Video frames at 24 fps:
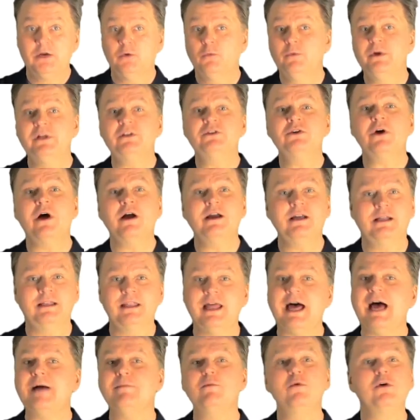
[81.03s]
We'll talk a
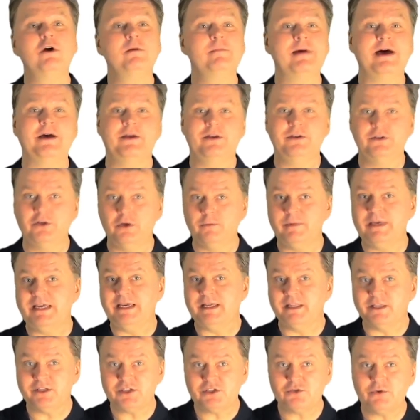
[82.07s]
lot more about Adobe
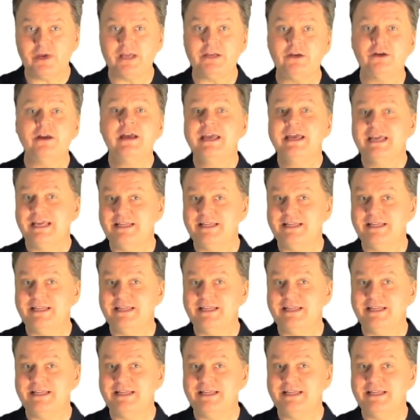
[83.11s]
Illustrator